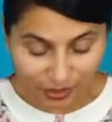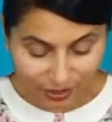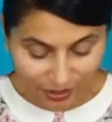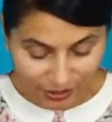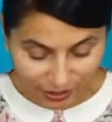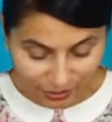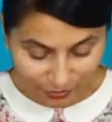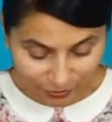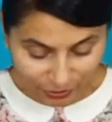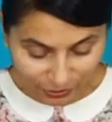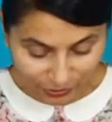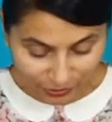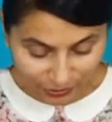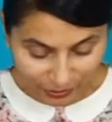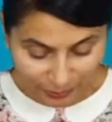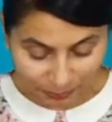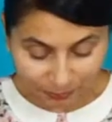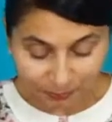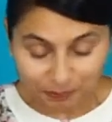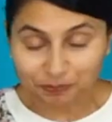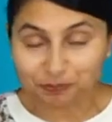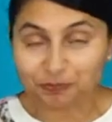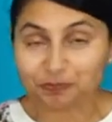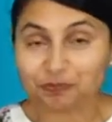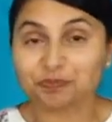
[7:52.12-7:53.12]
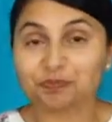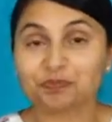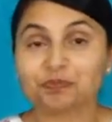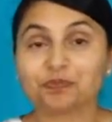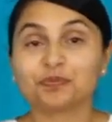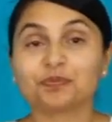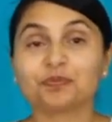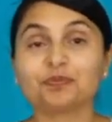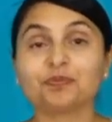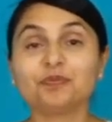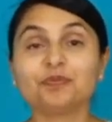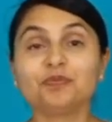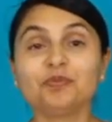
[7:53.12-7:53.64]
and everything
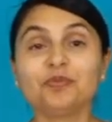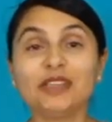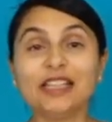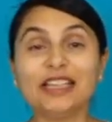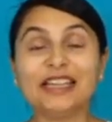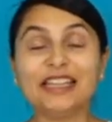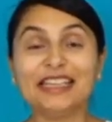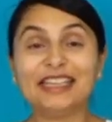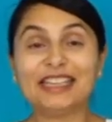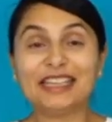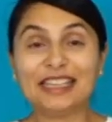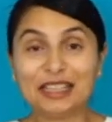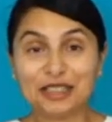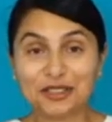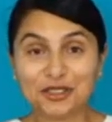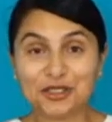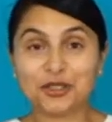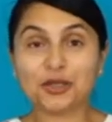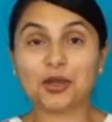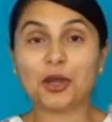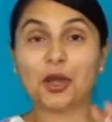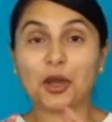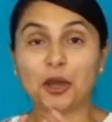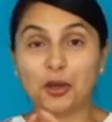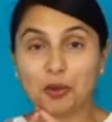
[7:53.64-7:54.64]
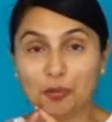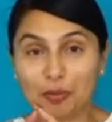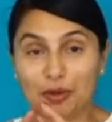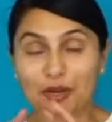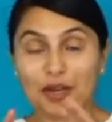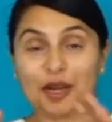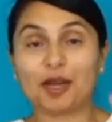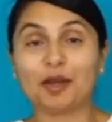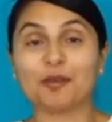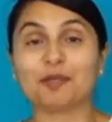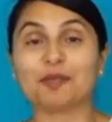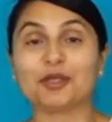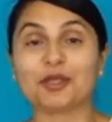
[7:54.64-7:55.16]
needs to open
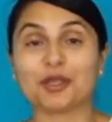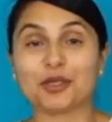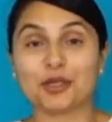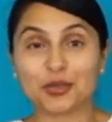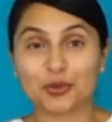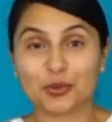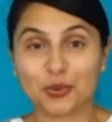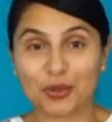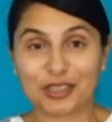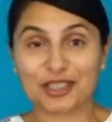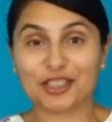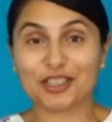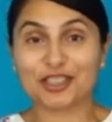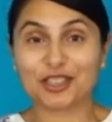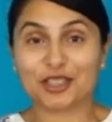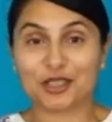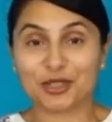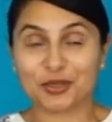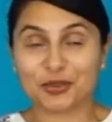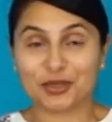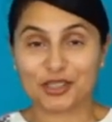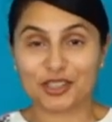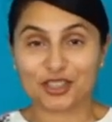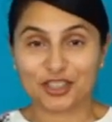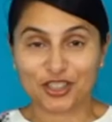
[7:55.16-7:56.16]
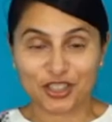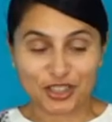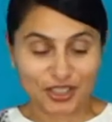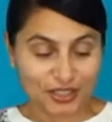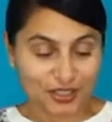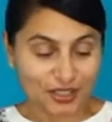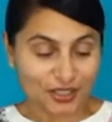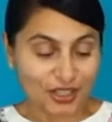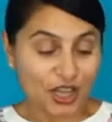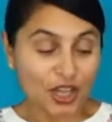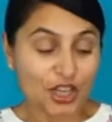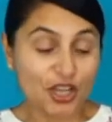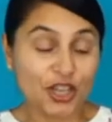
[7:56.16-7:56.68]
up to 22
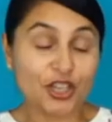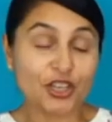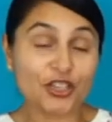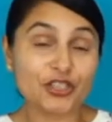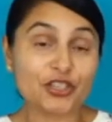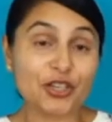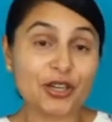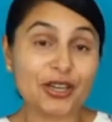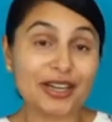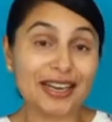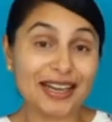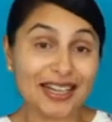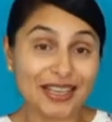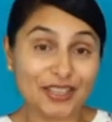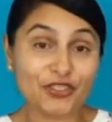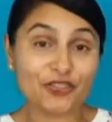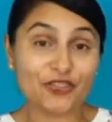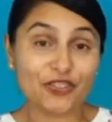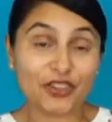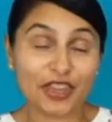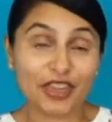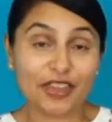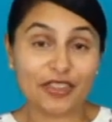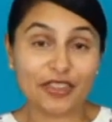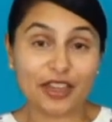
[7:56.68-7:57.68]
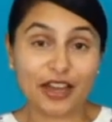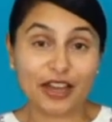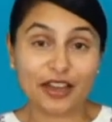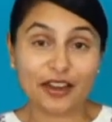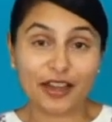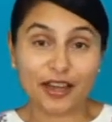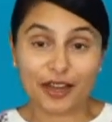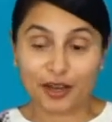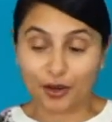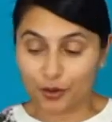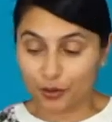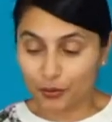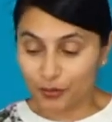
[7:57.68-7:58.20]
inches. So let's figure
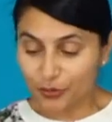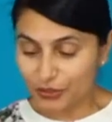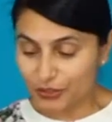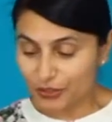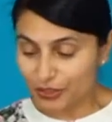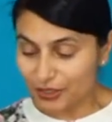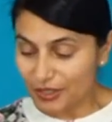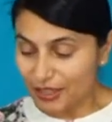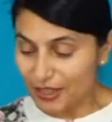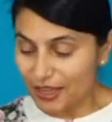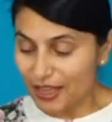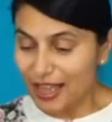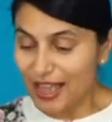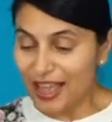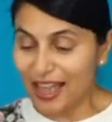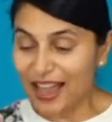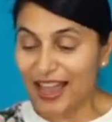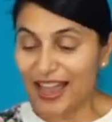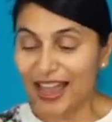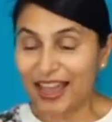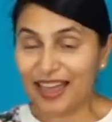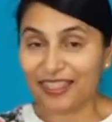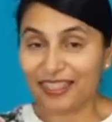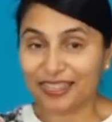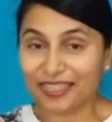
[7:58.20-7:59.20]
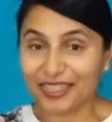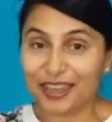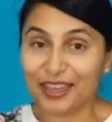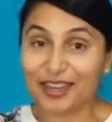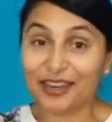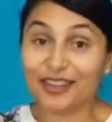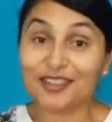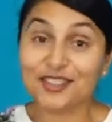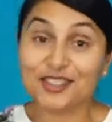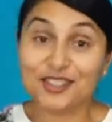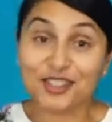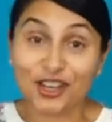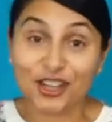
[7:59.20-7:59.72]
that out and then
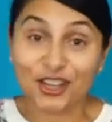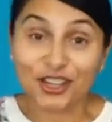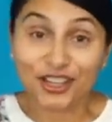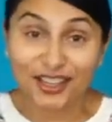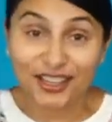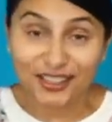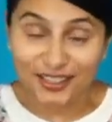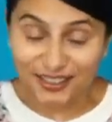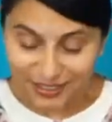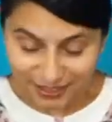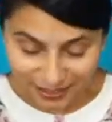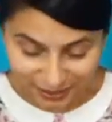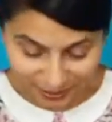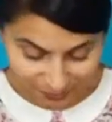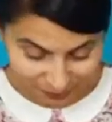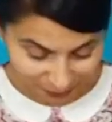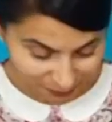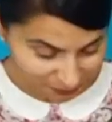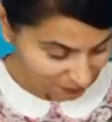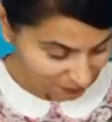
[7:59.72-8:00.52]
start cutting.